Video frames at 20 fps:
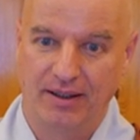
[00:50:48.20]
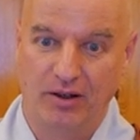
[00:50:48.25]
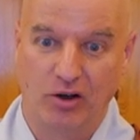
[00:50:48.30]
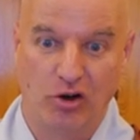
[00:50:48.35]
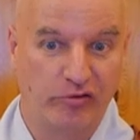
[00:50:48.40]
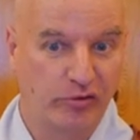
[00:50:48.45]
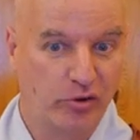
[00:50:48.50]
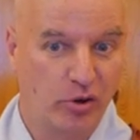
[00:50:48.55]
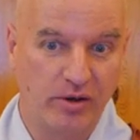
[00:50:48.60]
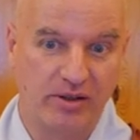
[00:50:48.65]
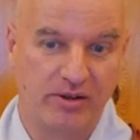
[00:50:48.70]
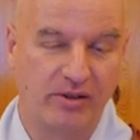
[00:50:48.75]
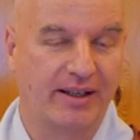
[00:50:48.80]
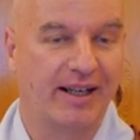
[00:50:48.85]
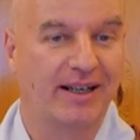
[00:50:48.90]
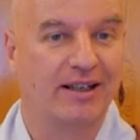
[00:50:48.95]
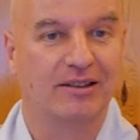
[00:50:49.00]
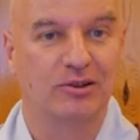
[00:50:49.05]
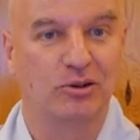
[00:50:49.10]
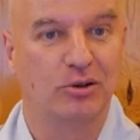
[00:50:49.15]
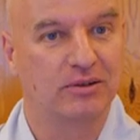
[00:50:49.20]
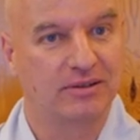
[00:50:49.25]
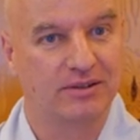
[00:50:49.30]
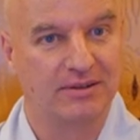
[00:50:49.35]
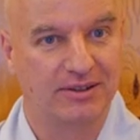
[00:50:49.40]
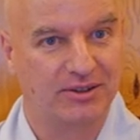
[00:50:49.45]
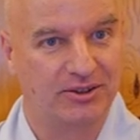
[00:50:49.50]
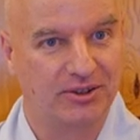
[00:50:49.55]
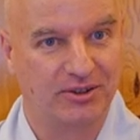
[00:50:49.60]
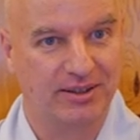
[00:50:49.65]
Of course, you cannot go to
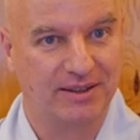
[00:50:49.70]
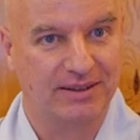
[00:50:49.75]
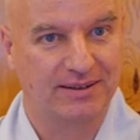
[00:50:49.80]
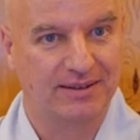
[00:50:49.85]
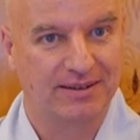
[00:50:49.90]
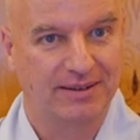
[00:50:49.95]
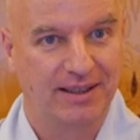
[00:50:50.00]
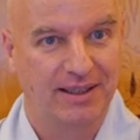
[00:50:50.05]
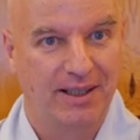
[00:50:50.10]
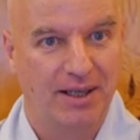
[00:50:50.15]
the streets.